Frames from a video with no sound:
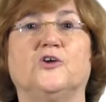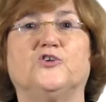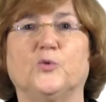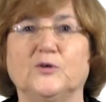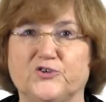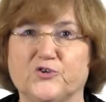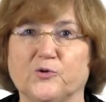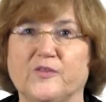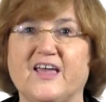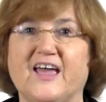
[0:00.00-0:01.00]
to
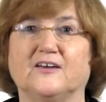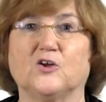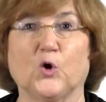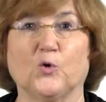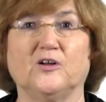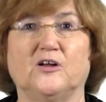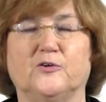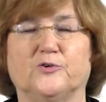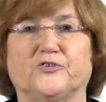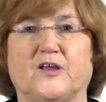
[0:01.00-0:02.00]
ensure they had current
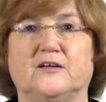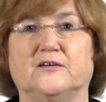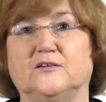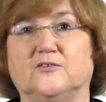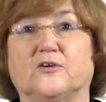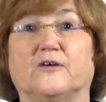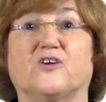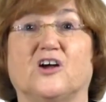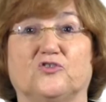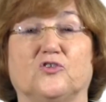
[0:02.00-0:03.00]
understandings
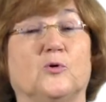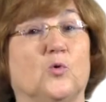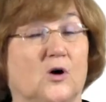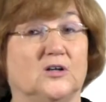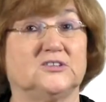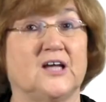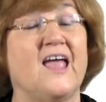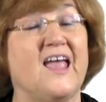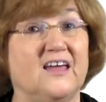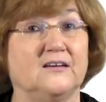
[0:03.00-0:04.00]
of customer wants
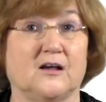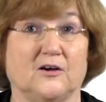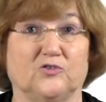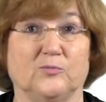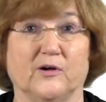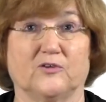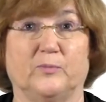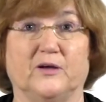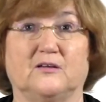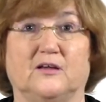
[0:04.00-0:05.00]
and customer
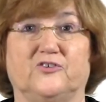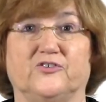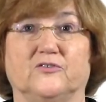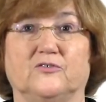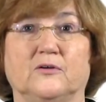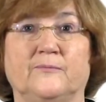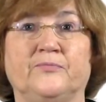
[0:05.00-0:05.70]
expectations.